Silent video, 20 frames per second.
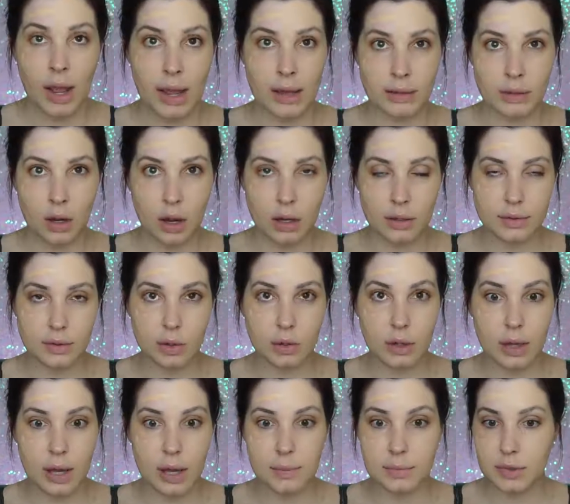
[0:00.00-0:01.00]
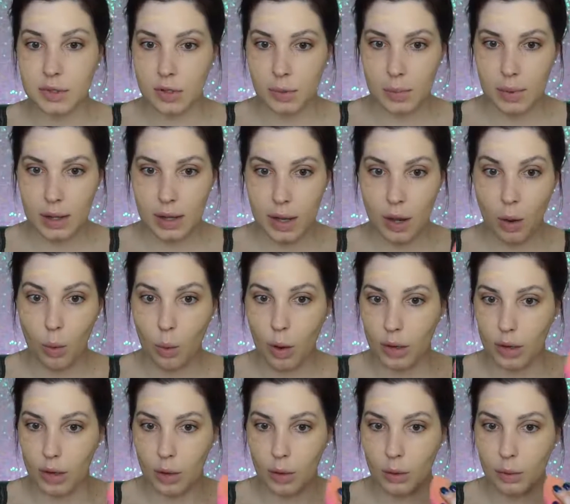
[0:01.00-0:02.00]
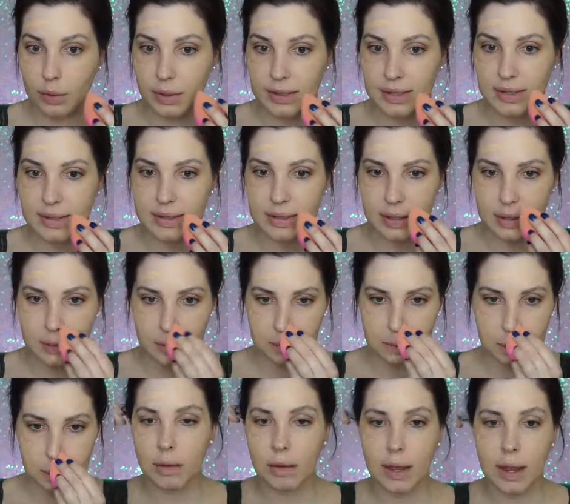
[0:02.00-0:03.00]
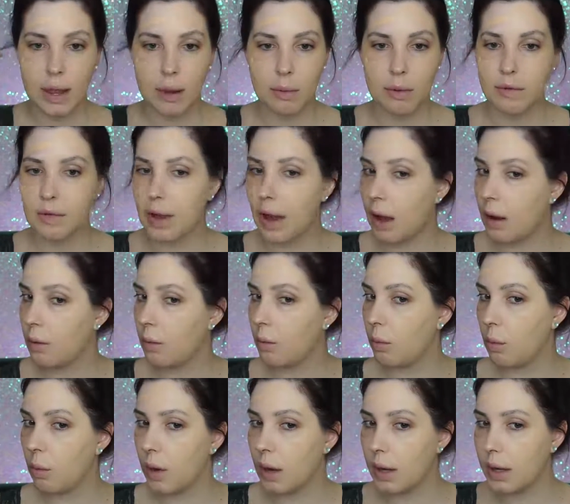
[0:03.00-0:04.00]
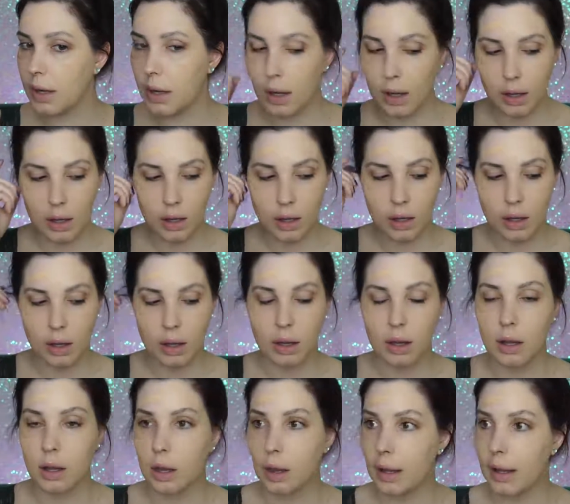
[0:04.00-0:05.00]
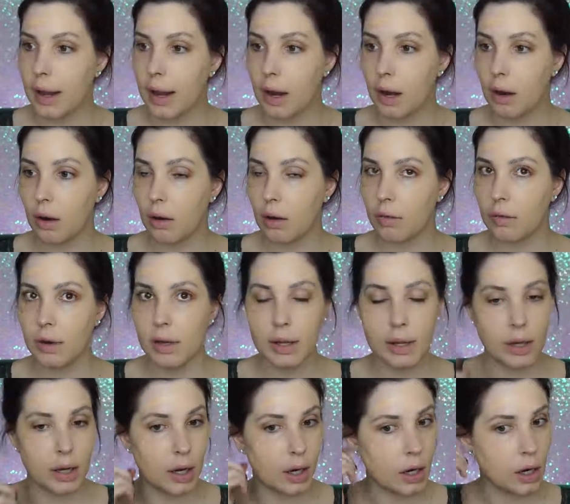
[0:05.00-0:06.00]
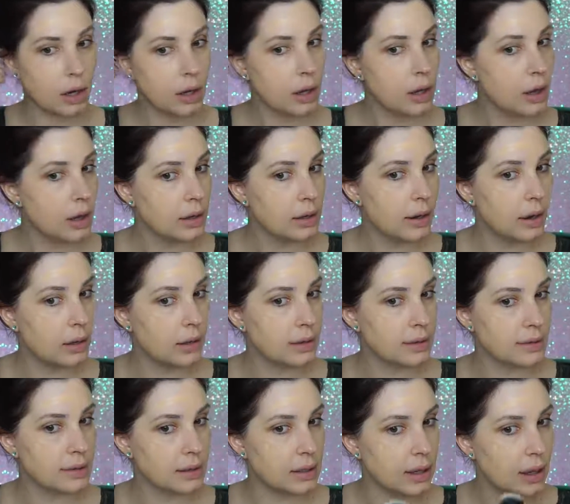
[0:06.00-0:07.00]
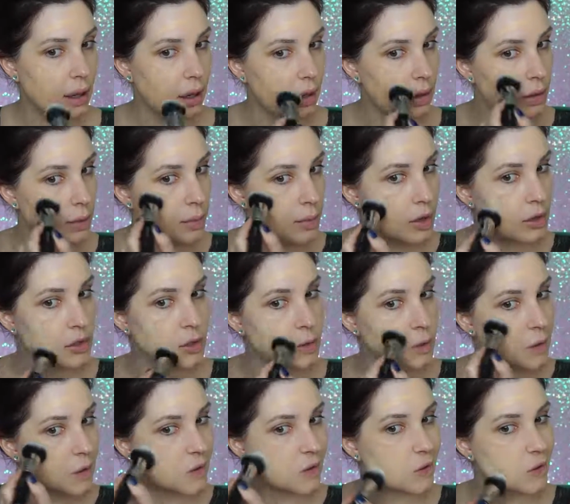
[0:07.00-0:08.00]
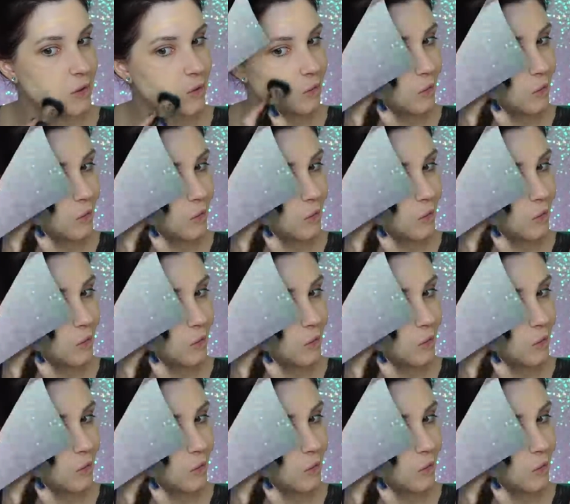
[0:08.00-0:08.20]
and it also claims to be water resistant. Okay, we've got one layer over here. Now let's see how the brush looks.